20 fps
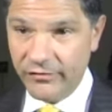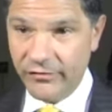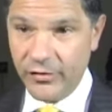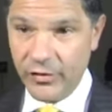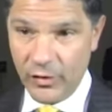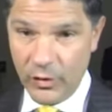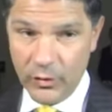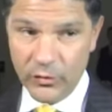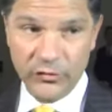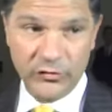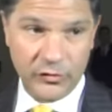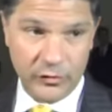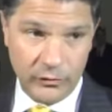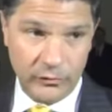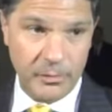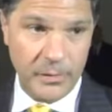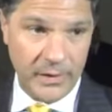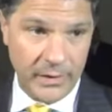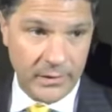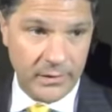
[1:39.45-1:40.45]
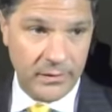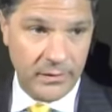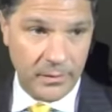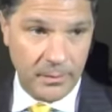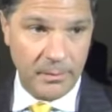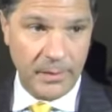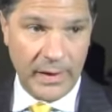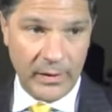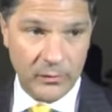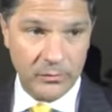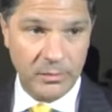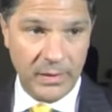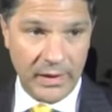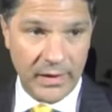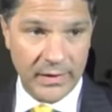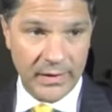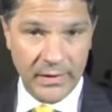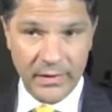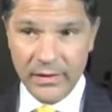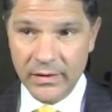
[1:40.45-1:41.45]
for those who've been bound
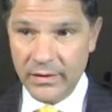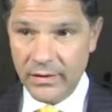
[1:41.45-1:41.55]
by